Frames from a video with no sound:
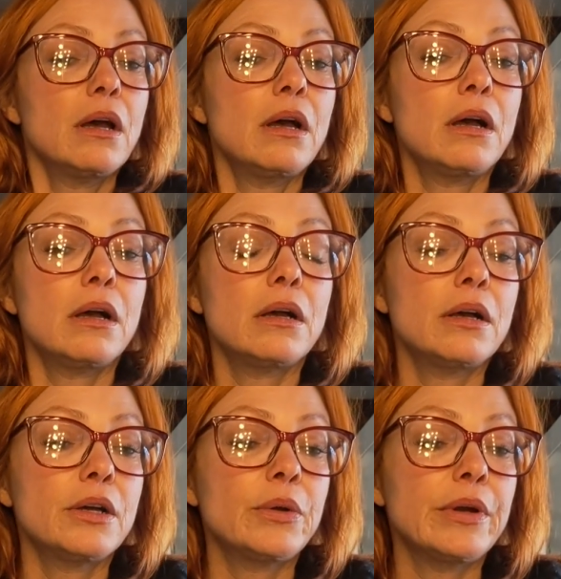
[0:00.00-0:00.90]

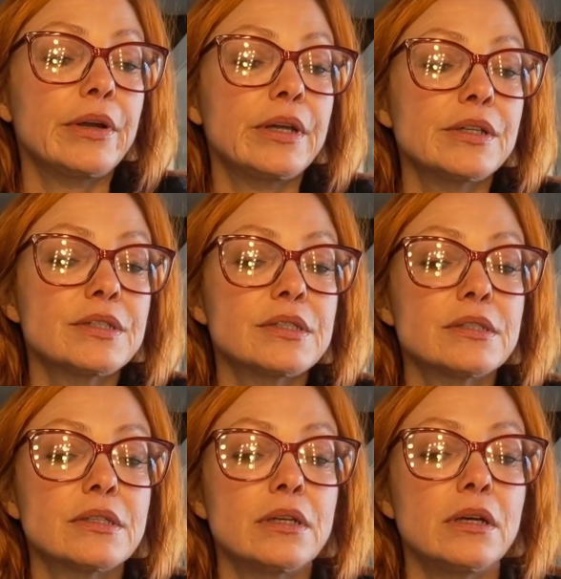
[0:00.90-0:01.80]

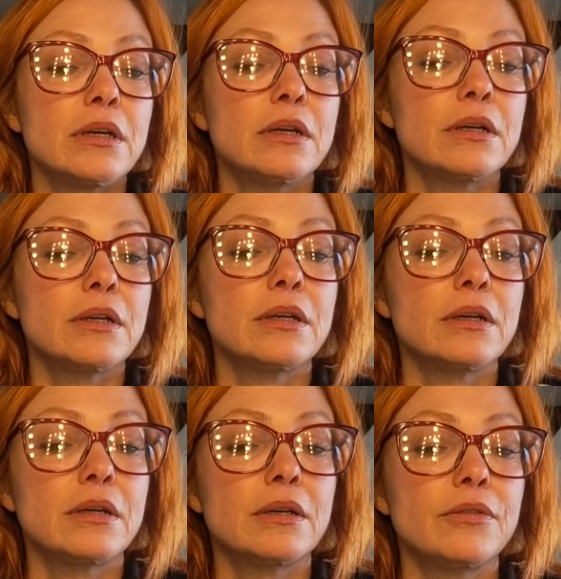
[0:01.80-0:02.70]
Aquarius.
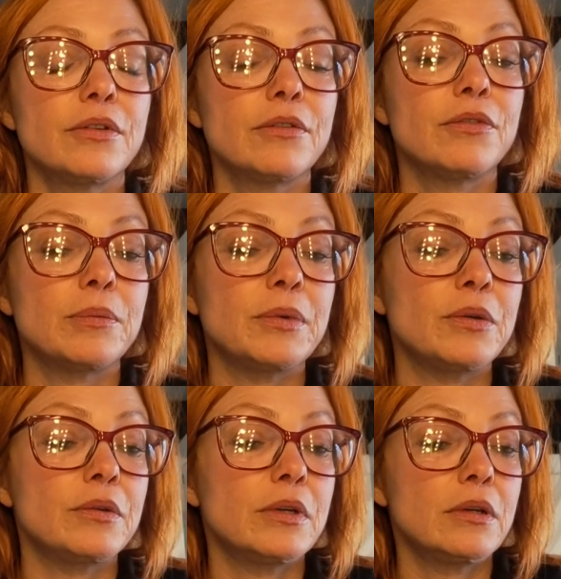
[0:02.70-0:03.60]
For the full
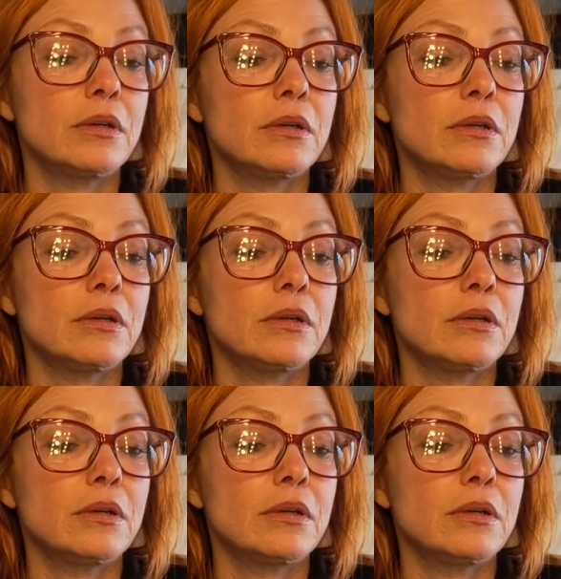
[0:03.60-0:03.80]
moon.